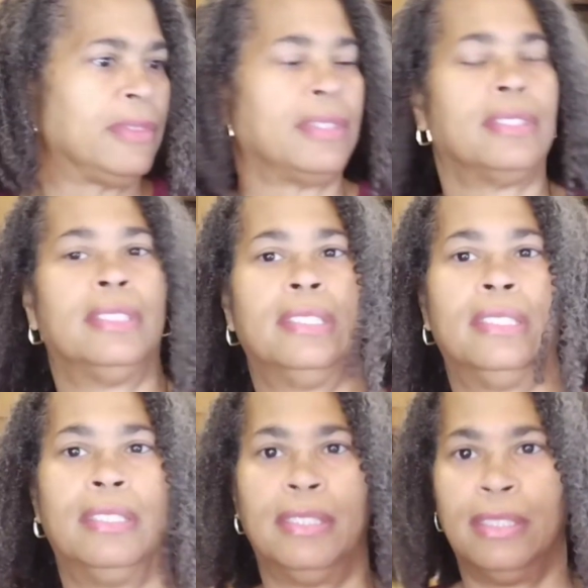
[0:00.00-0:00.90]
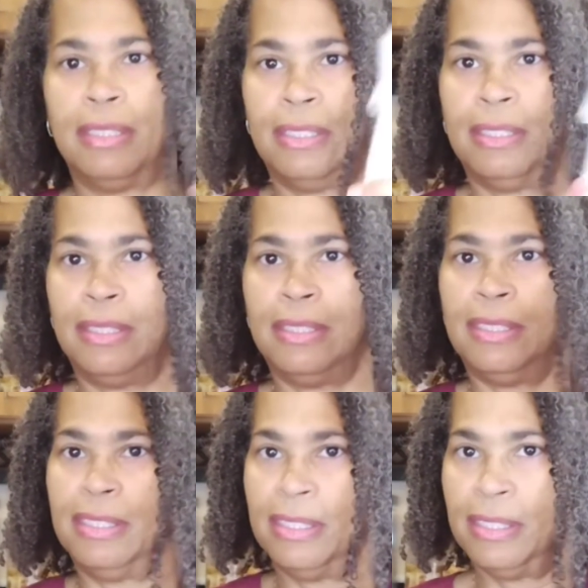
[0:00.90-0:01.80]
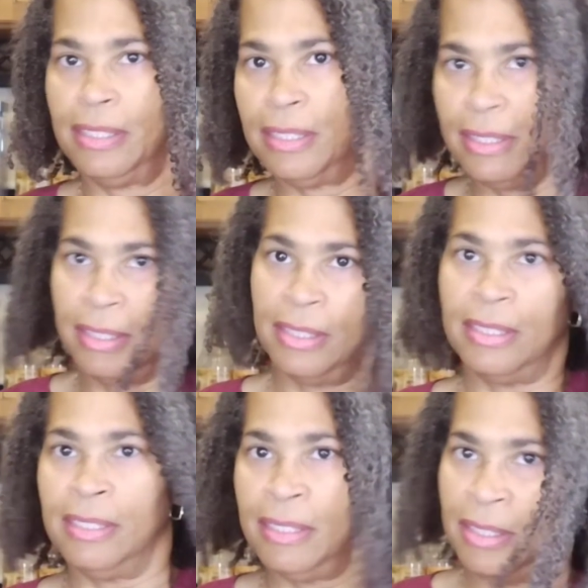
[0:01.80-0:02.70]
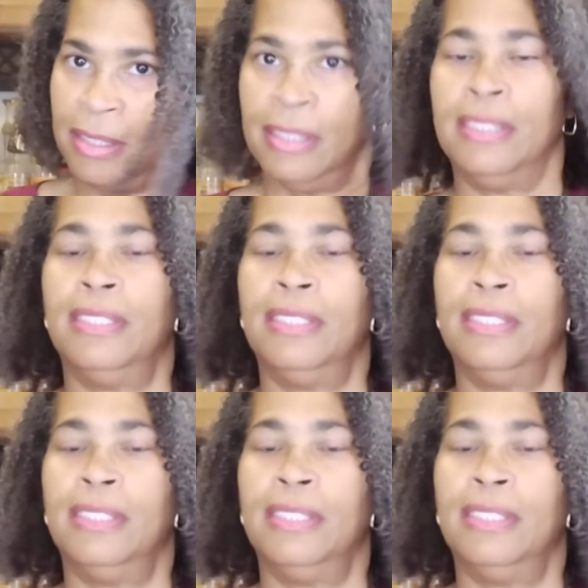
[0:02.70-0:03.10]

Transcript: [no speech]